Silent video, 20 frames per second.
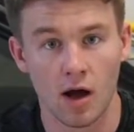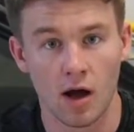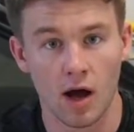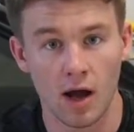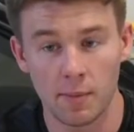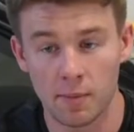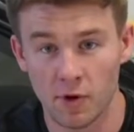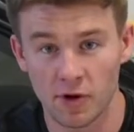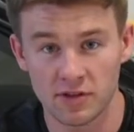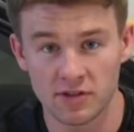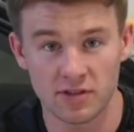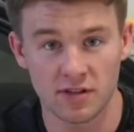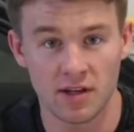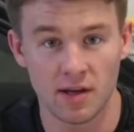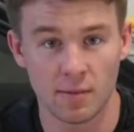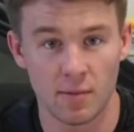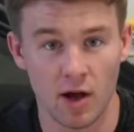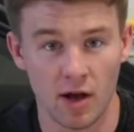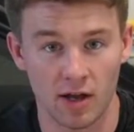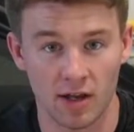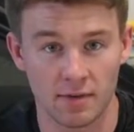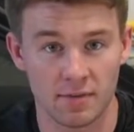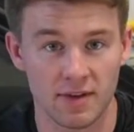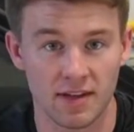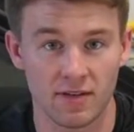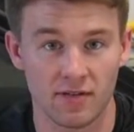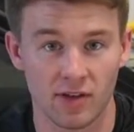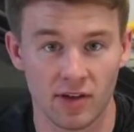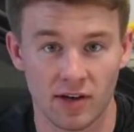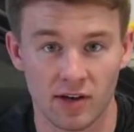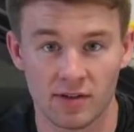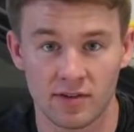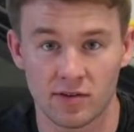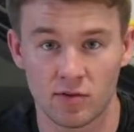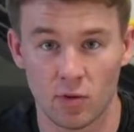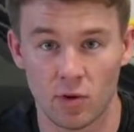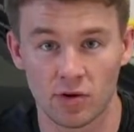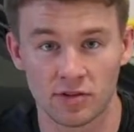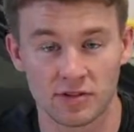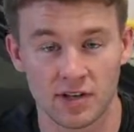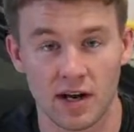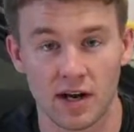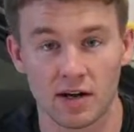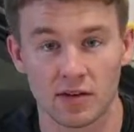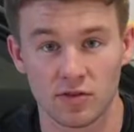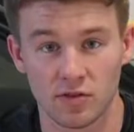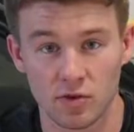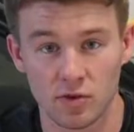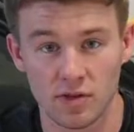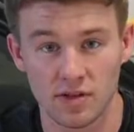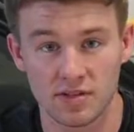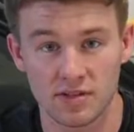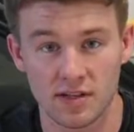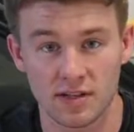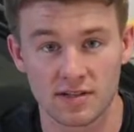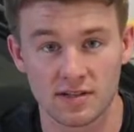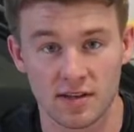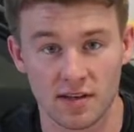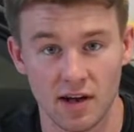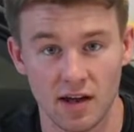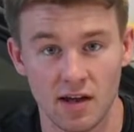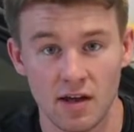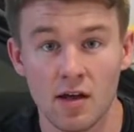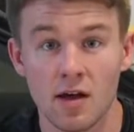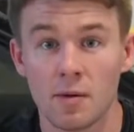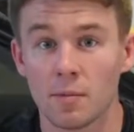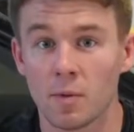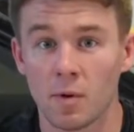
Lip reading: I personally am not going to be giving any tutorials on how to do these things today,